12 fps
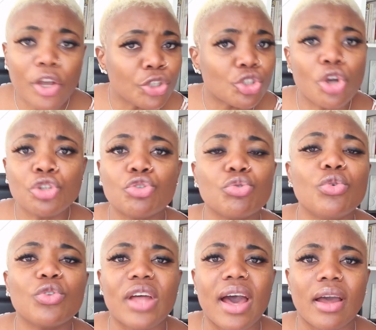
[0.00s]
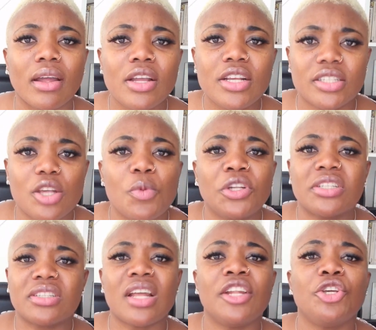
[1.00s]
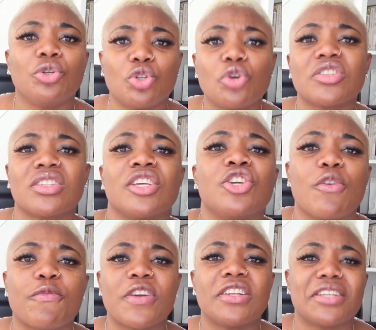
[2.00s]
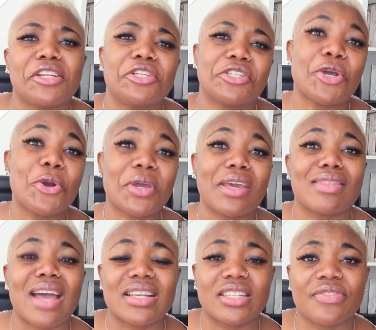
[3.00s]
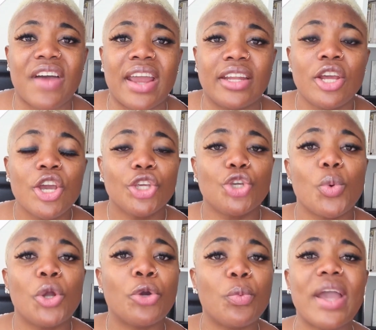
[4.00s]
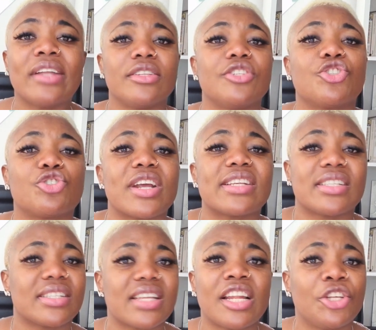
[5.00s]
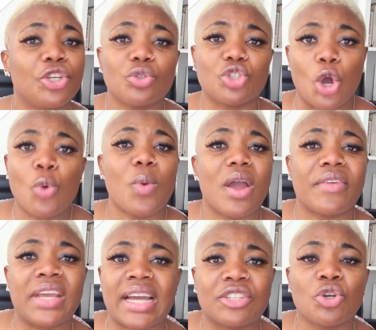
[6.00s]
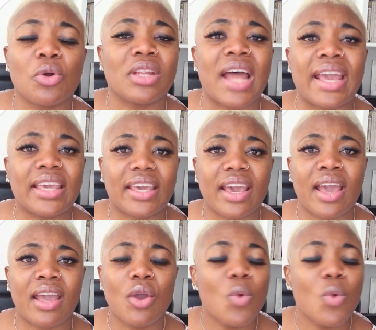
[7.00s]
Don't do that. Someone is telling you don't see your friends and you say, okay, that's fine. You want to wear this dress. It's telling you, don't wear it. I don't like it.